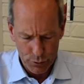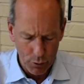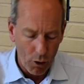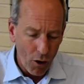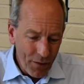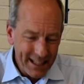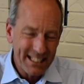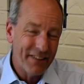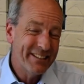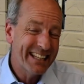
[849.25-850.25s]
So all that
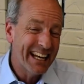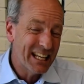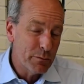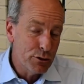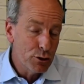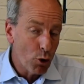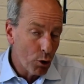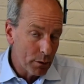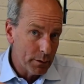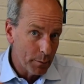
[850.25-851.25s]
stuff is getting
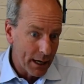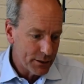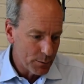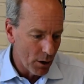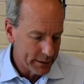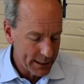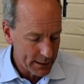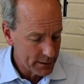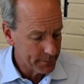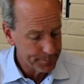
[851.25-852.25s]
absorbed by the small
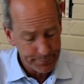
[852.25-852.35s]
intestine.